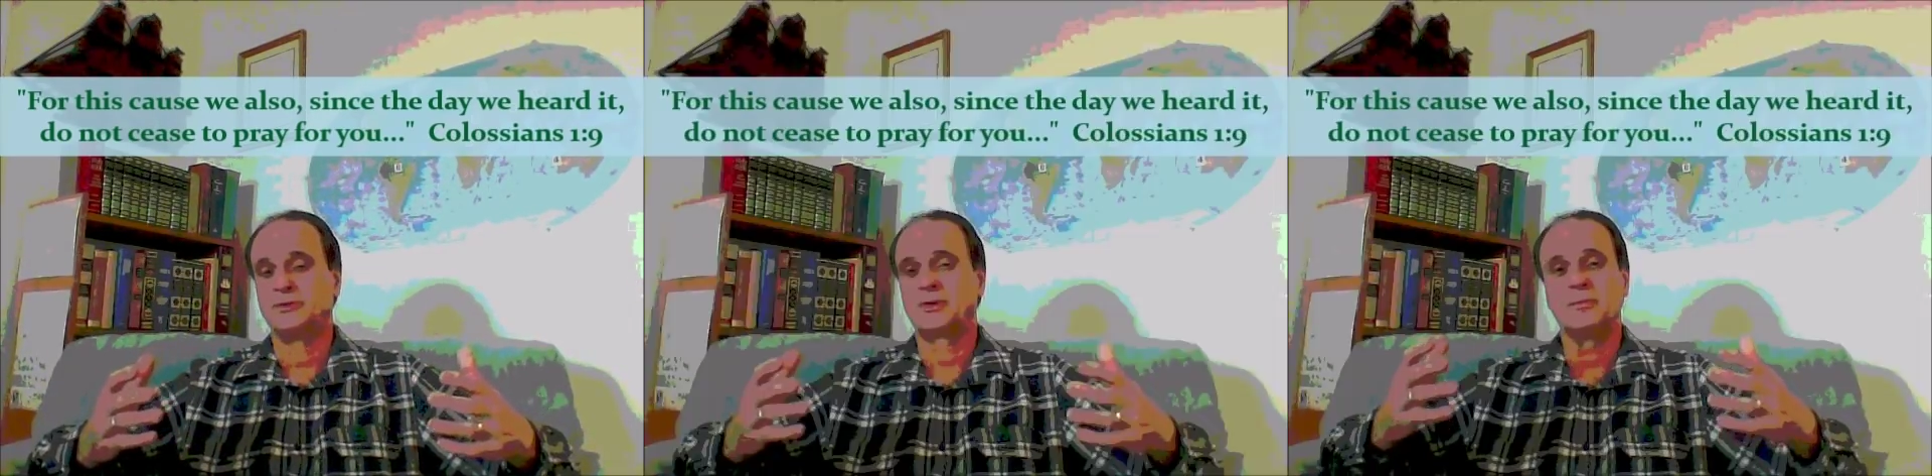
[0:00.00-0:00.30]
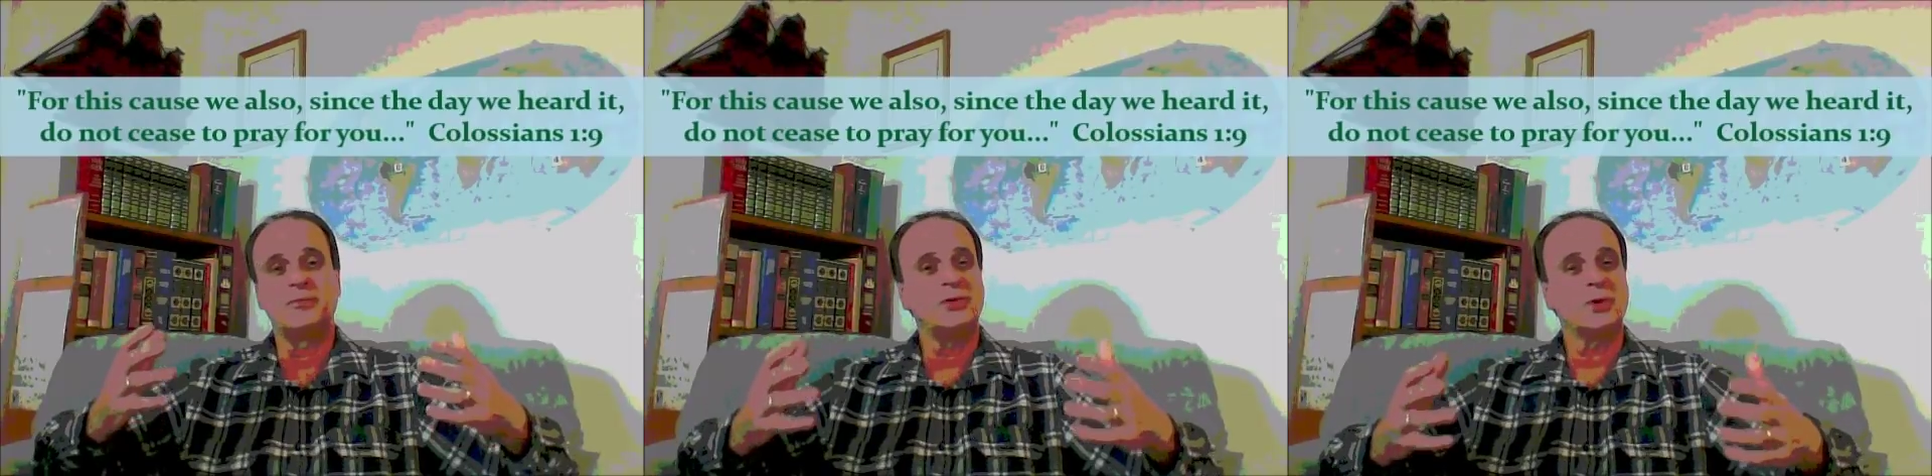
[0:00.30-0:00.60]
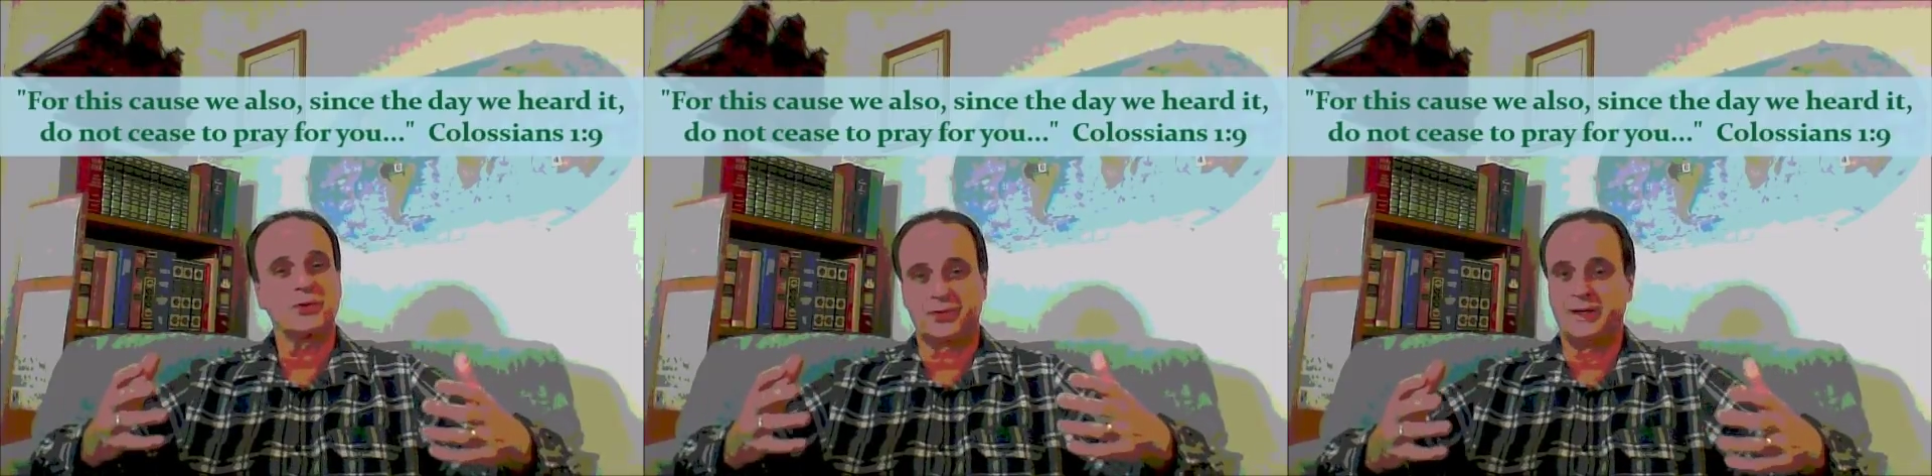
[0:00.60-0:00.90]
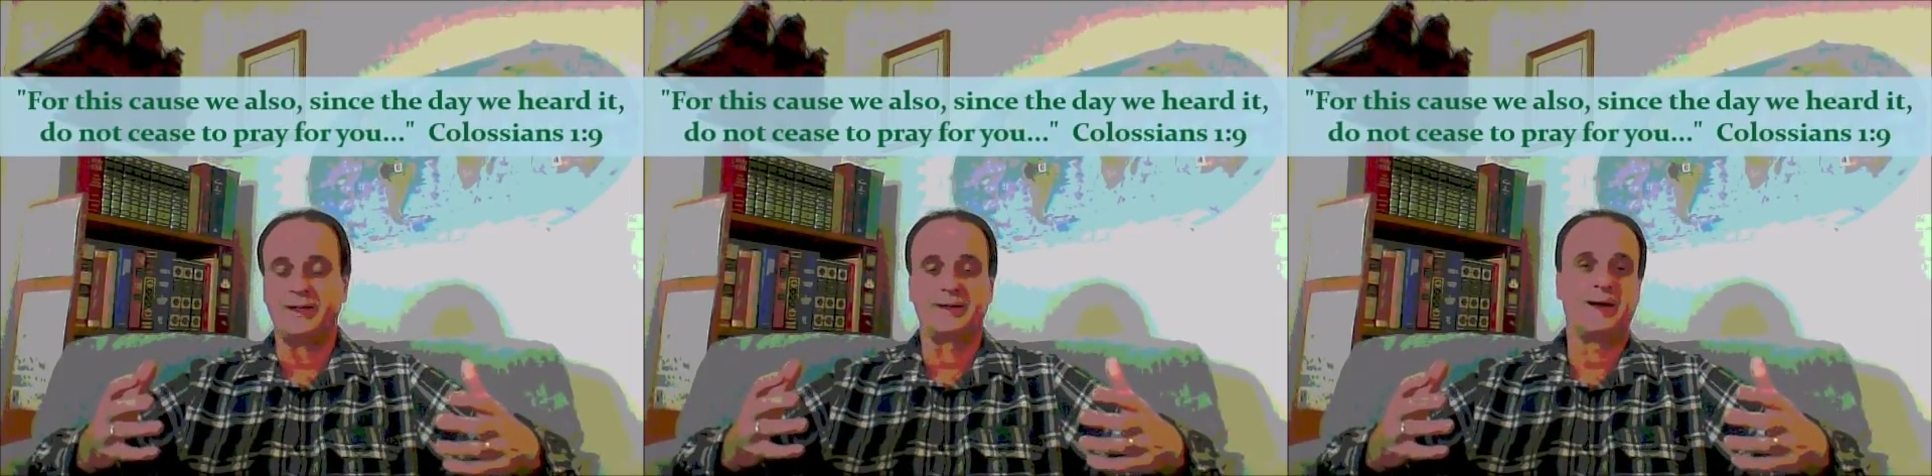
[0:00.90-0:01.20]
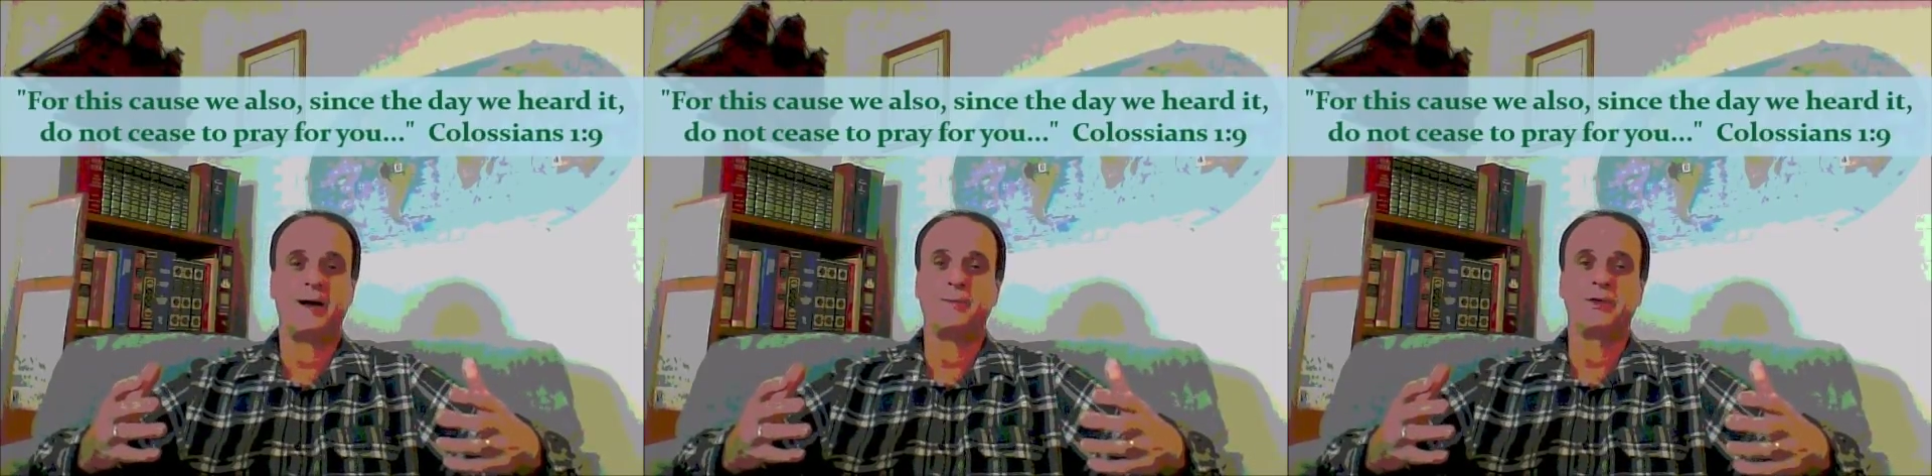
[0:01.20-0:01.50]
And some of you are sending
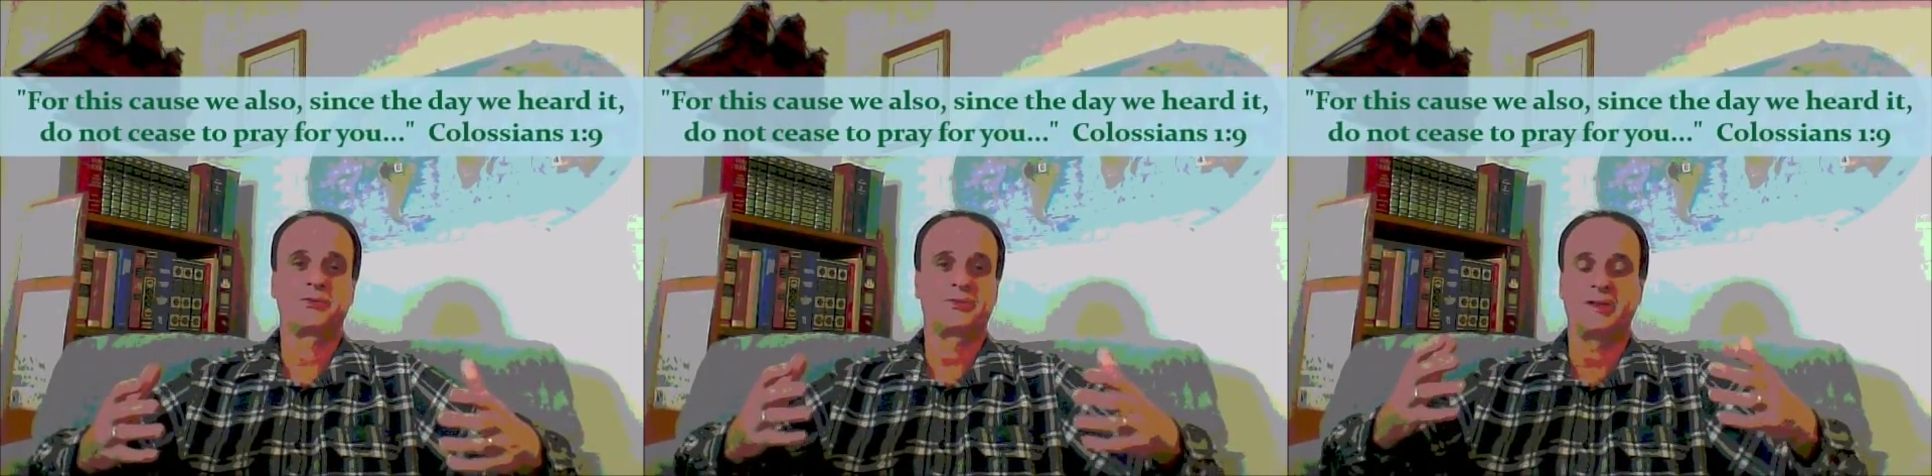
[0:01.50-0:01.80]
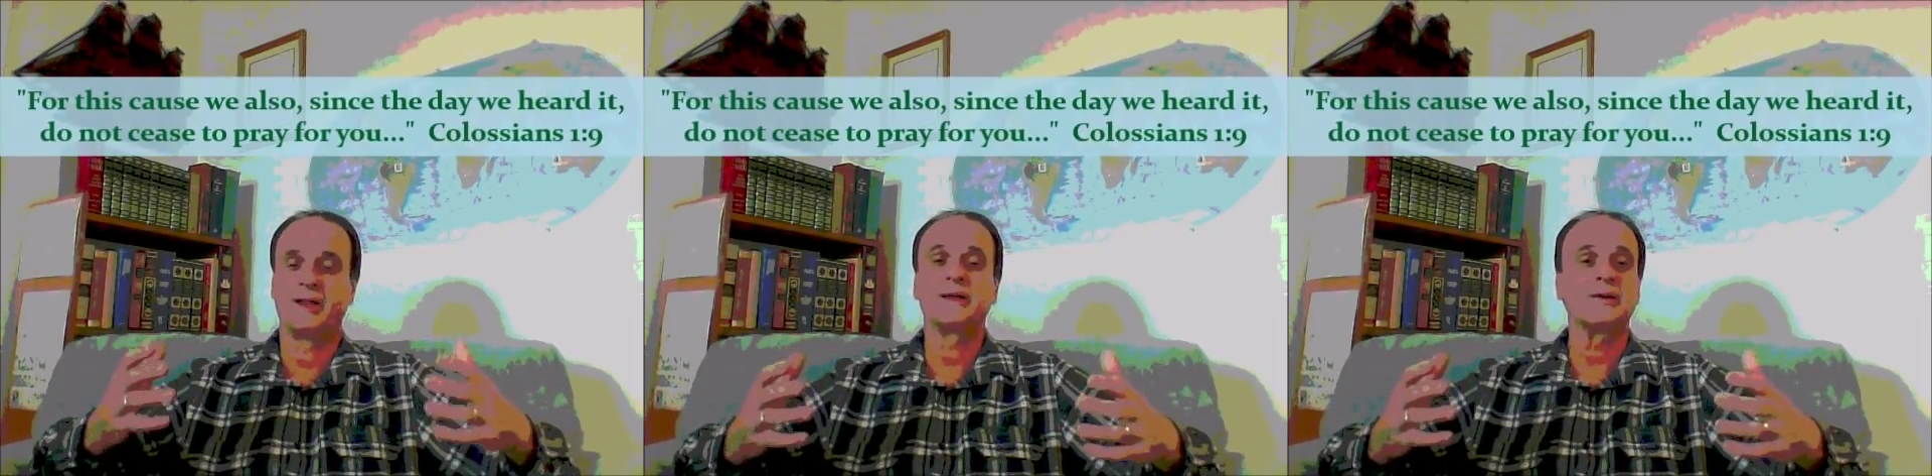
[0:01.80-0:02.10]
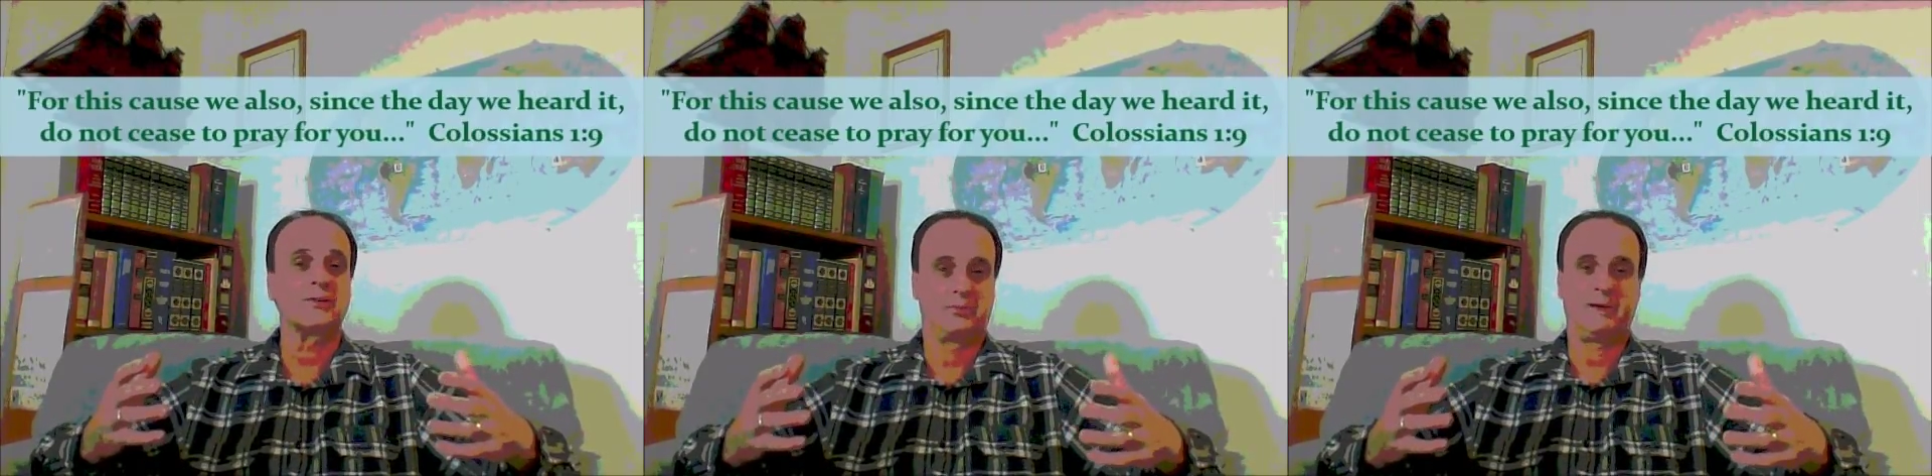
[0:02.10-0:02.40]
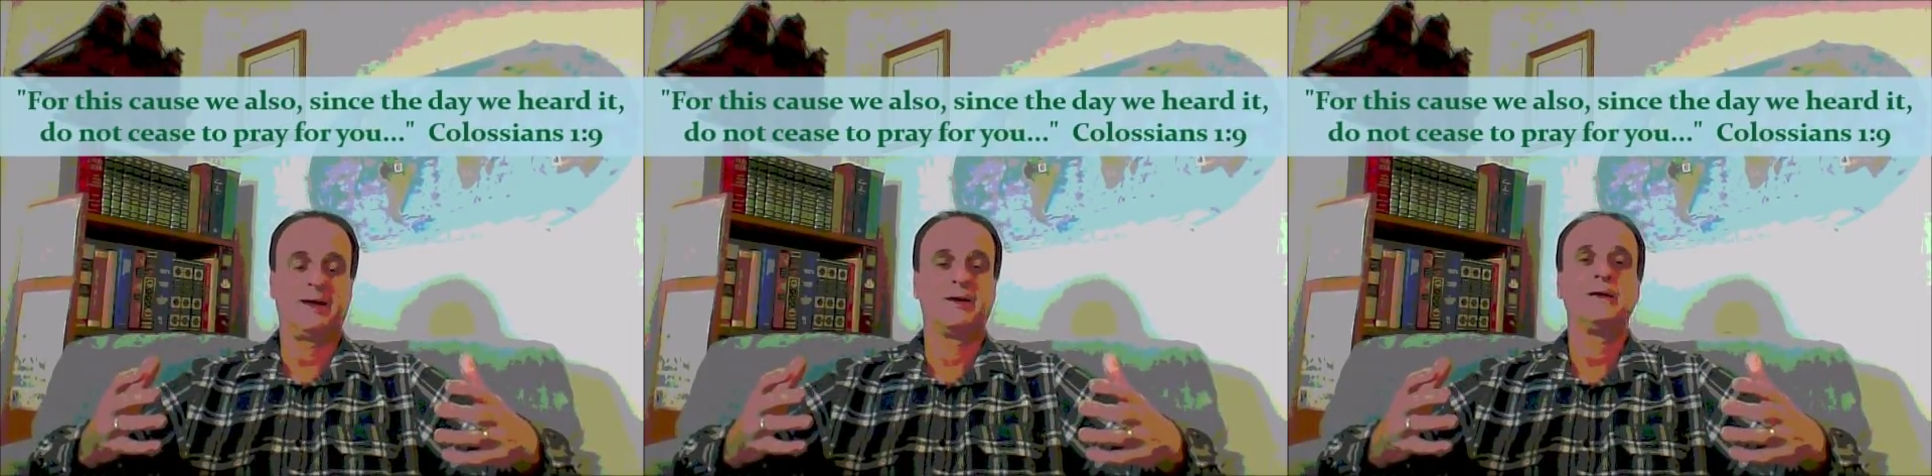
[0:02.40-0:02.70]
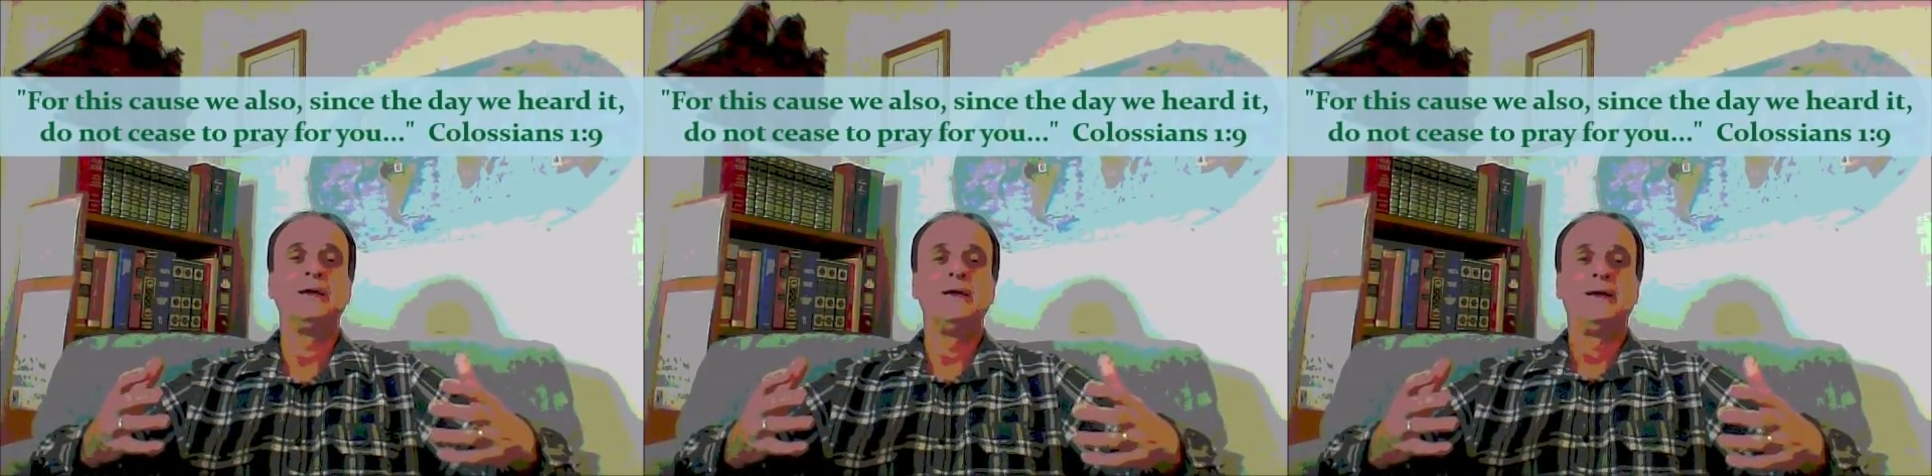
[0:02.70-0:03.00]
comments telling us about